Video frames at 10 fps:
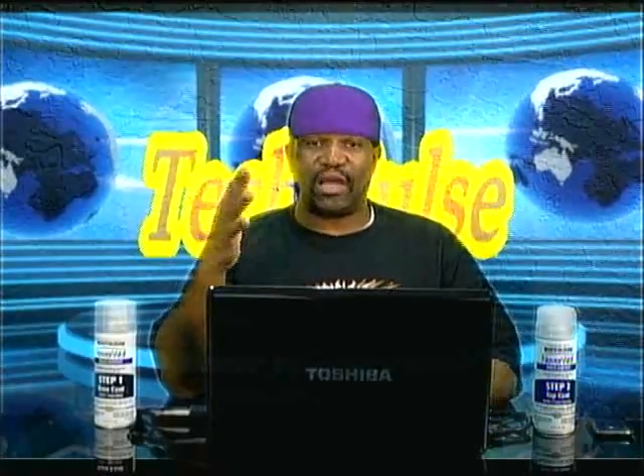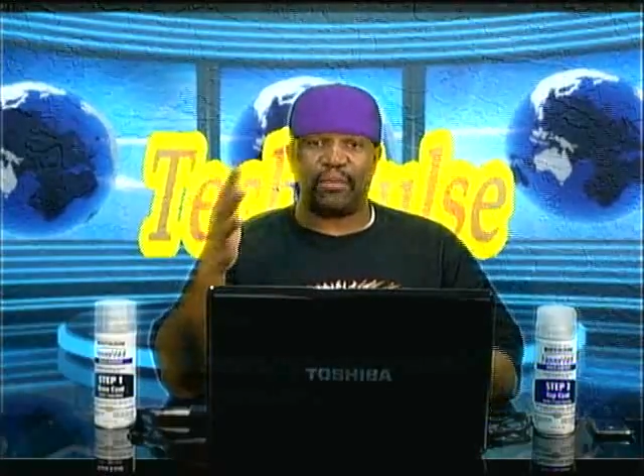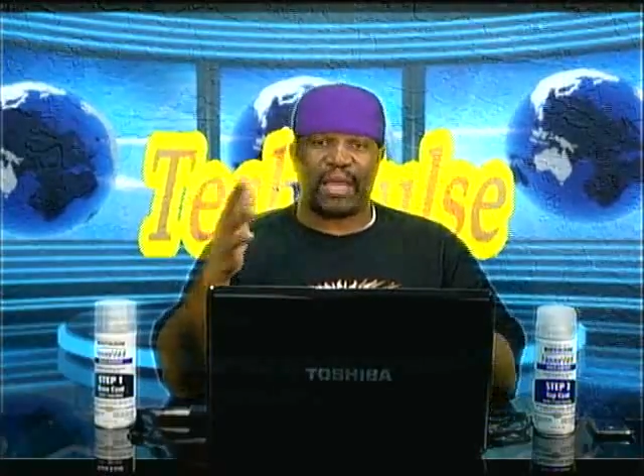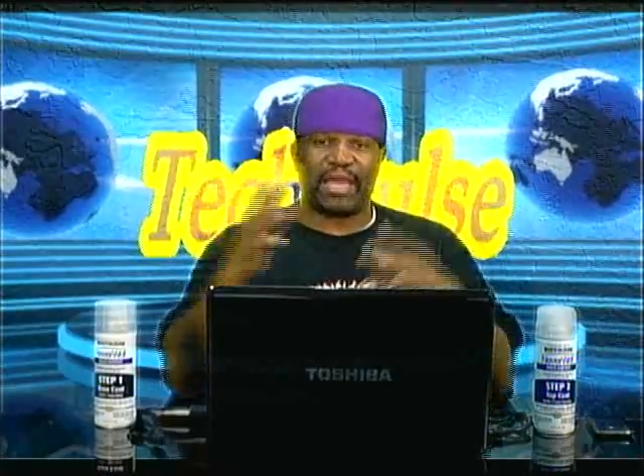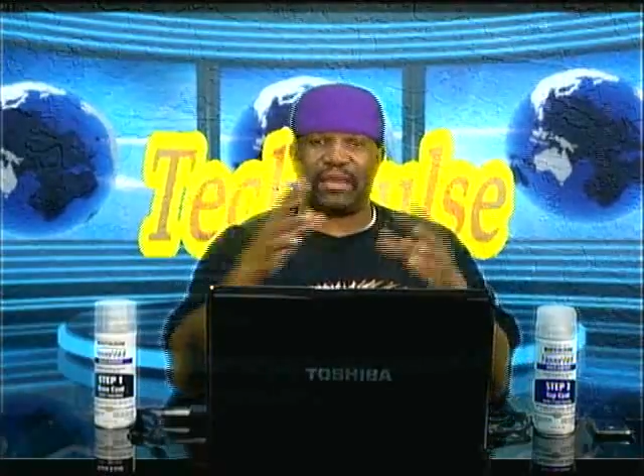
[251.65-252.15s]

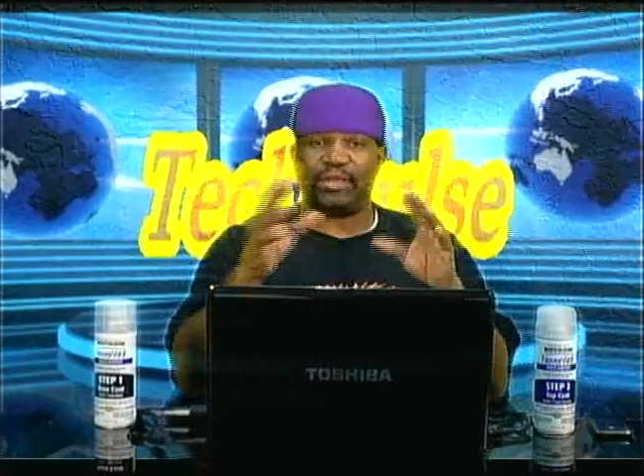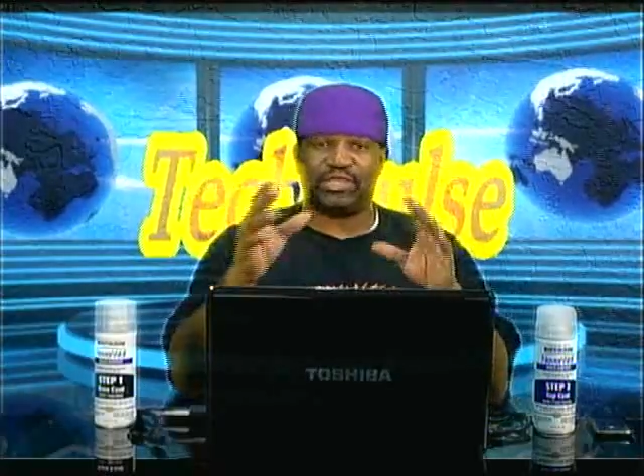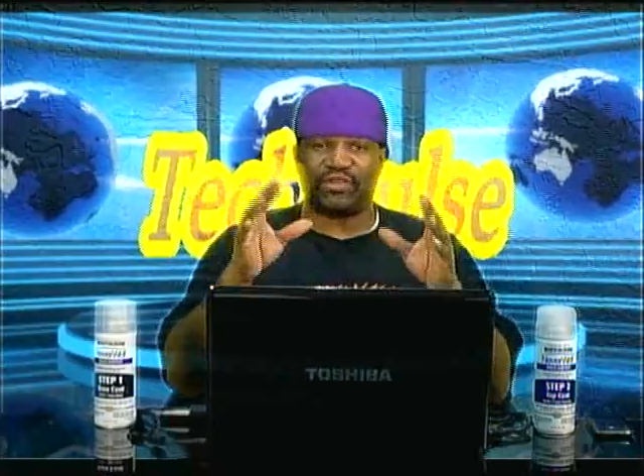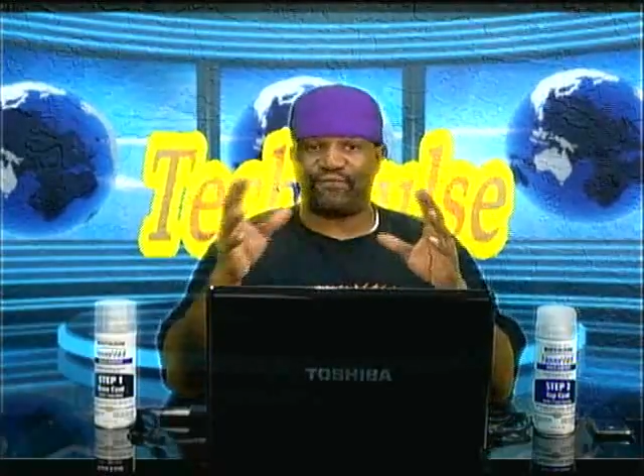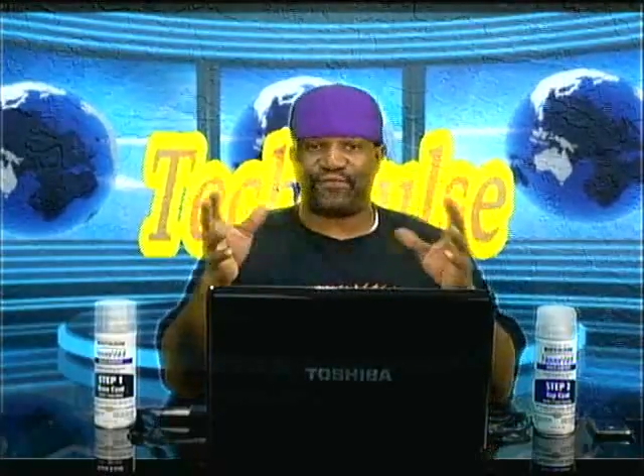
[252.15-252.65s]

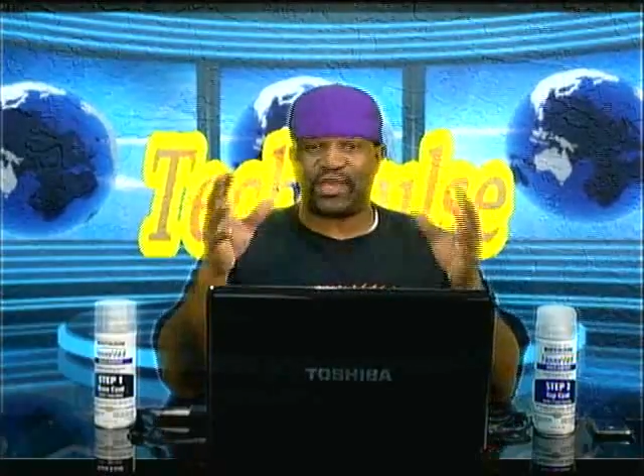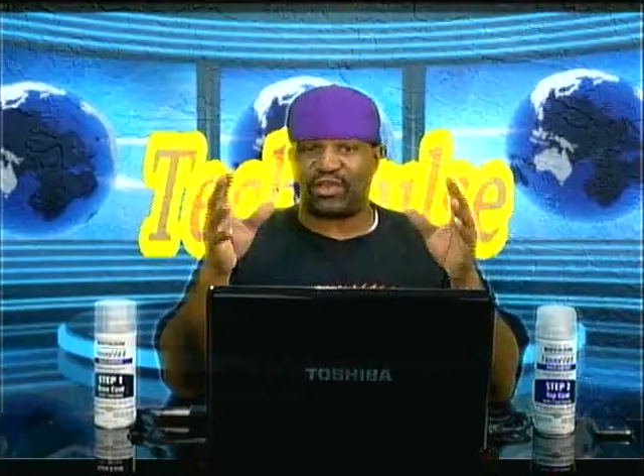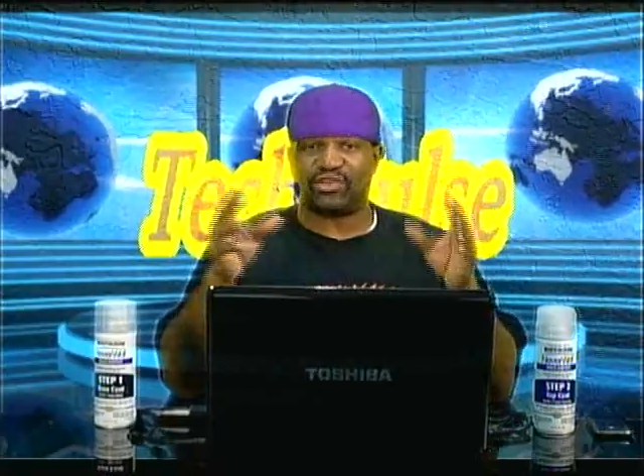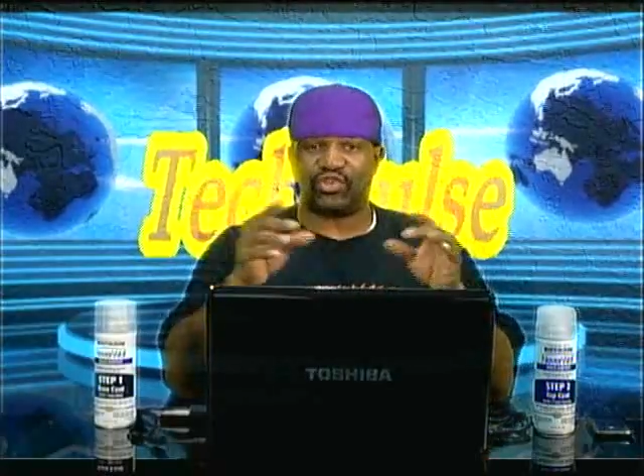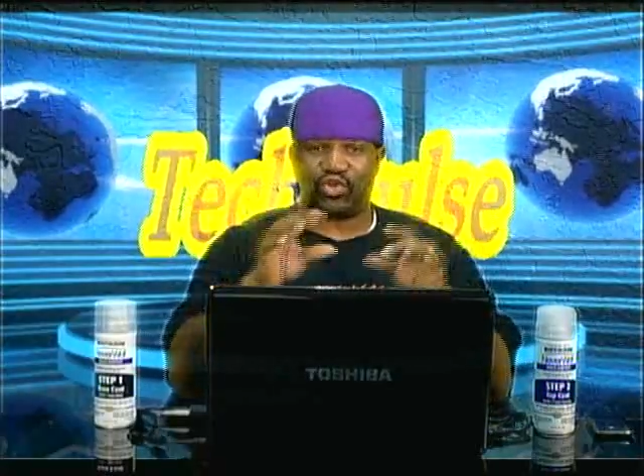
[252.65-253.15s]
animation
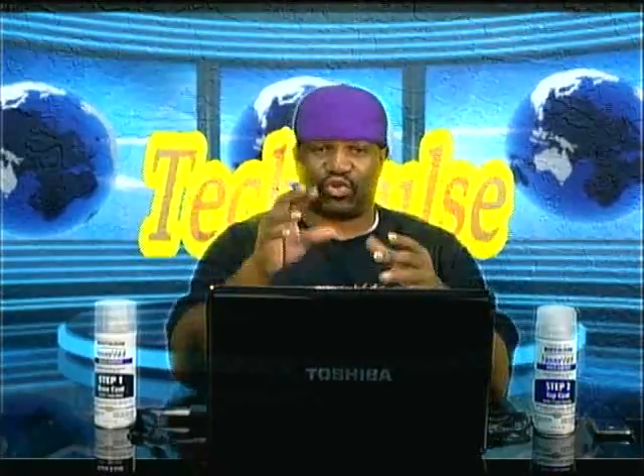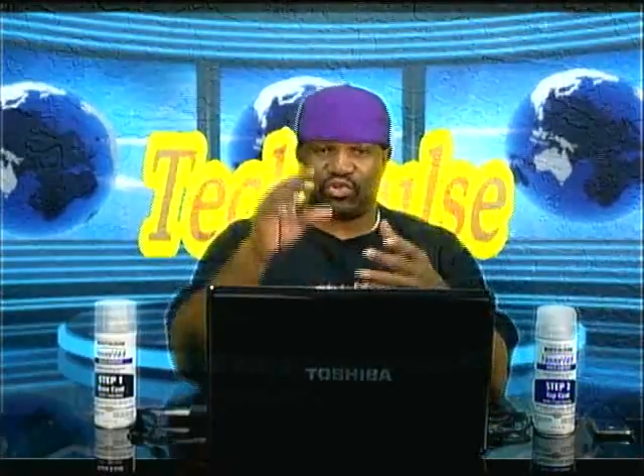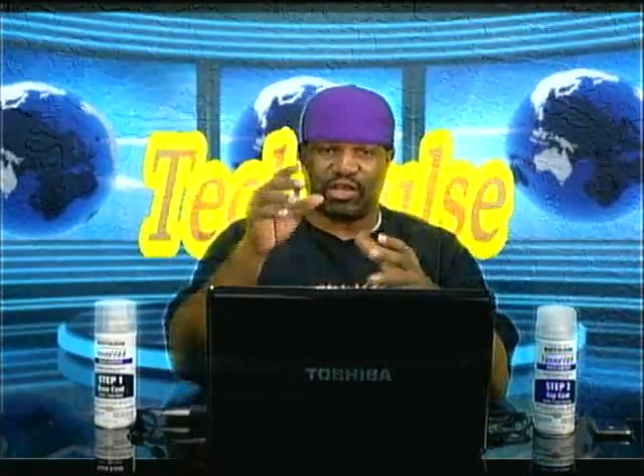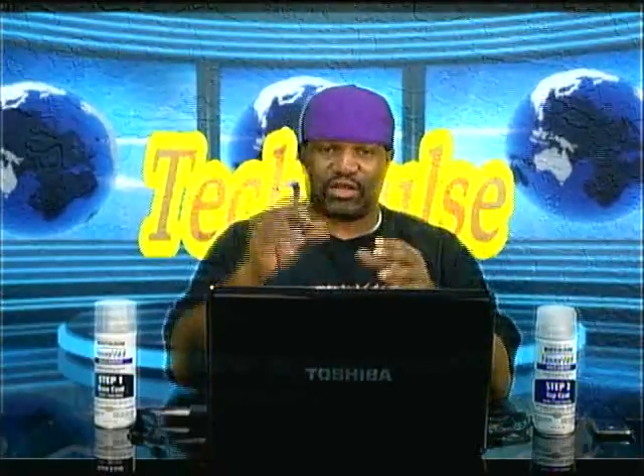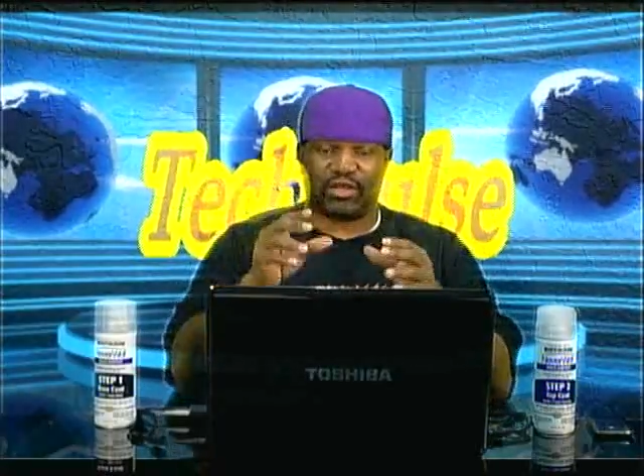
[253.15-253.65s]
figures,
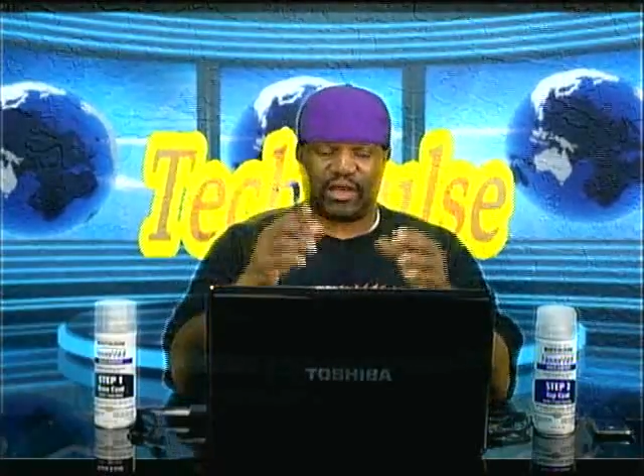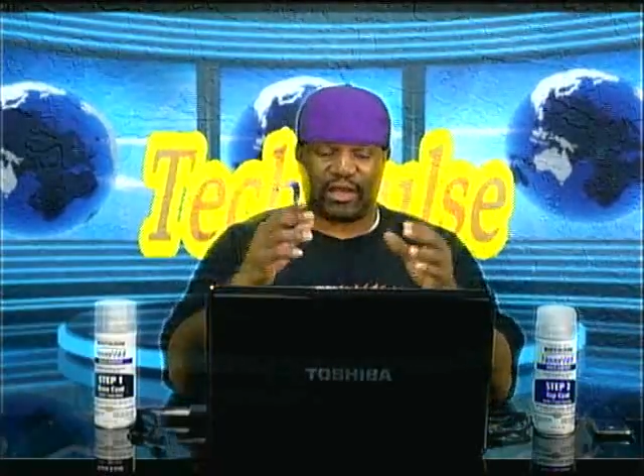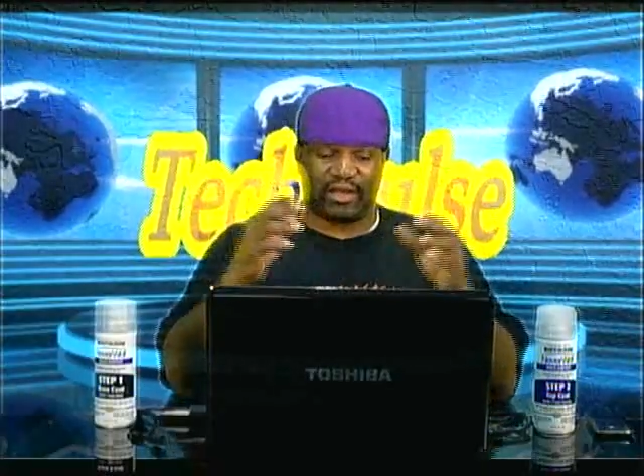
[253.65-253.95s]
those little